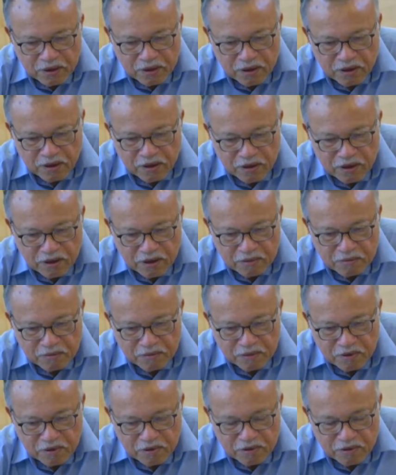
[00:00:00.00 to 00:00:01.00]

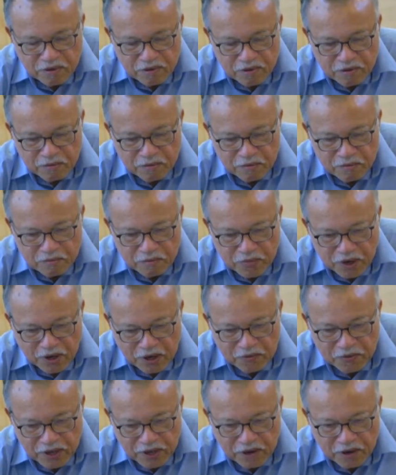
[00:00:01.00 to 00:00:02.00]
Uh, but
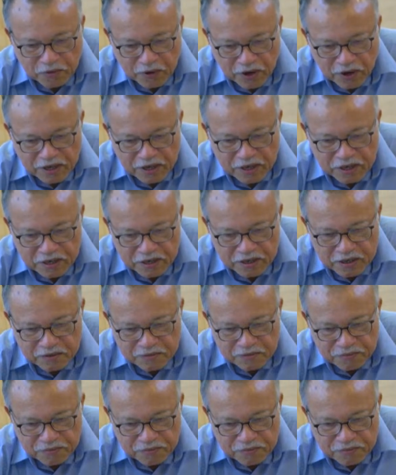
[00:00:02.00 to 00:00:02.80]
we have one here.